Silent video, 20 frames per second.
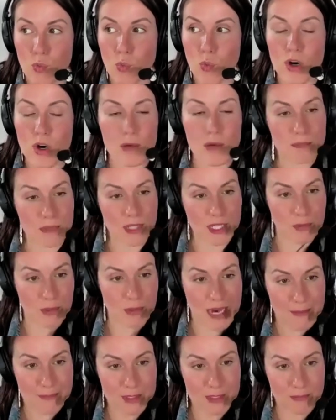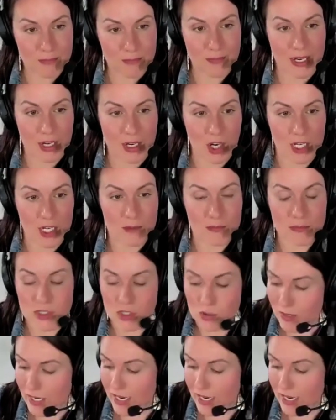warmly wrapped my arms